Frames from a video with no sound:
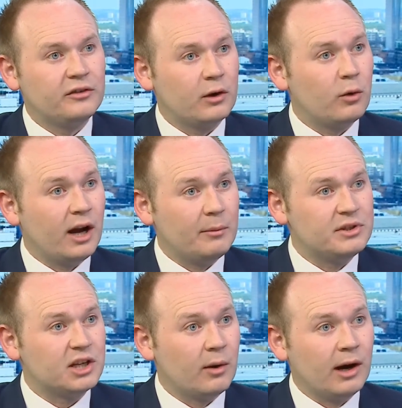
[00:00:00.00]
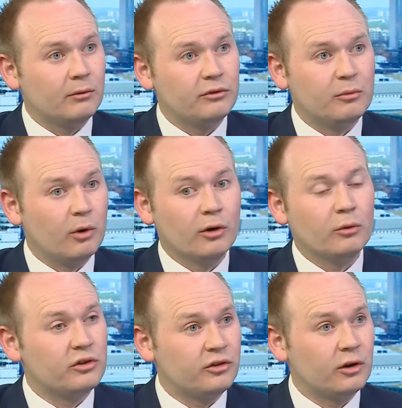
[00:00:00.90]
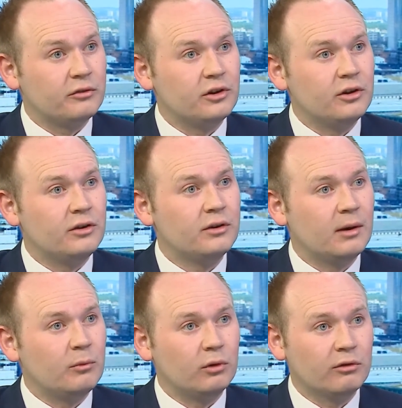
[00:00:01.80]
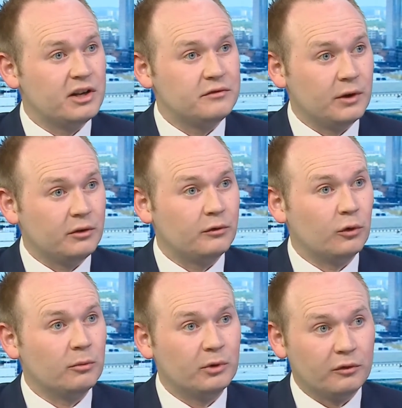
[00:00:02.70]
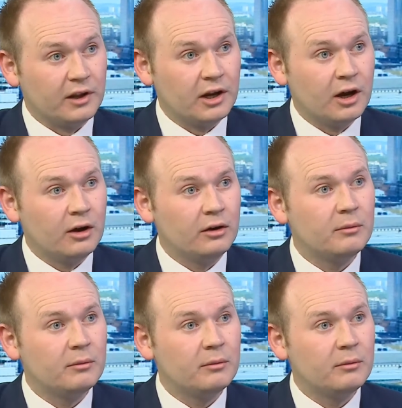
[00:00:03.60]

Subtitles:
They're quite happy to go out tomorrow or this afternoon and we'll arrange viewings for them and off they go.